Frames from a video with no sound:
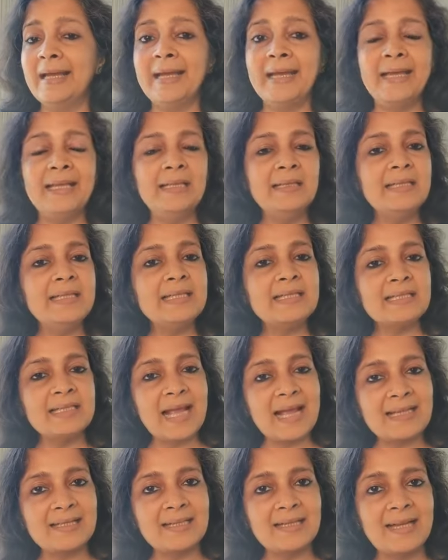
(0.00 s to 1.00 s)
Healthy
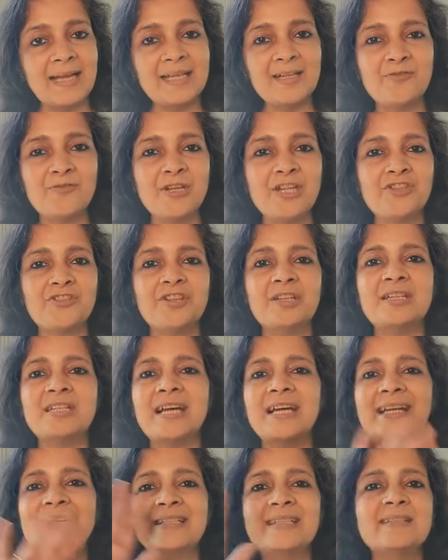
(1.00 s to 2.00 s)
snacks and hydration.
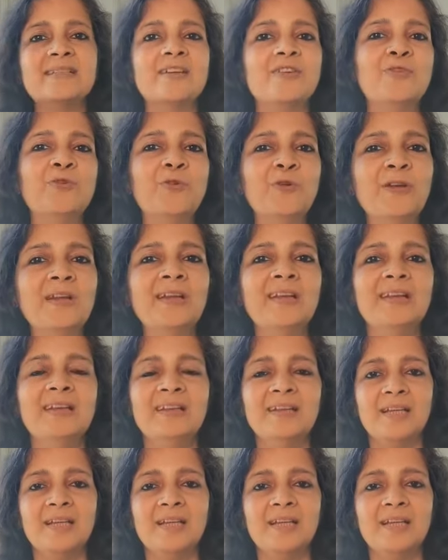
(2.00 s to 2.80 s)
Diet is a whole,